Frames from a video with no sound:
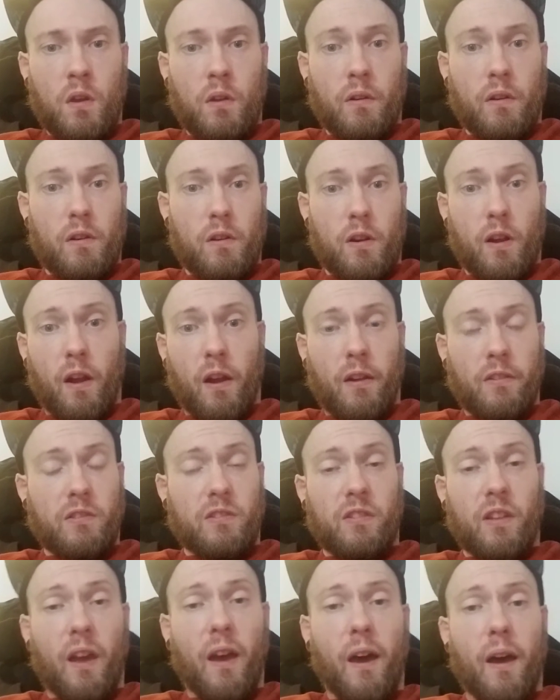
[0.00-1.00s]

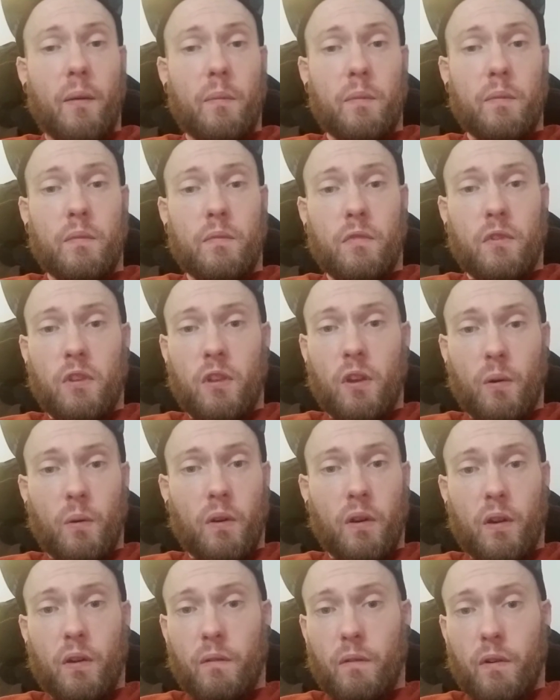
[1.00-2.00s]
Non-stop
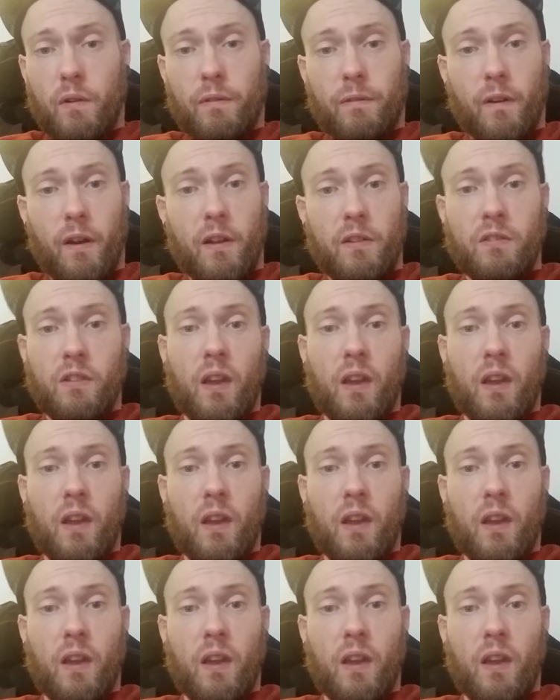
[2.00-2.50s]
going over to friends'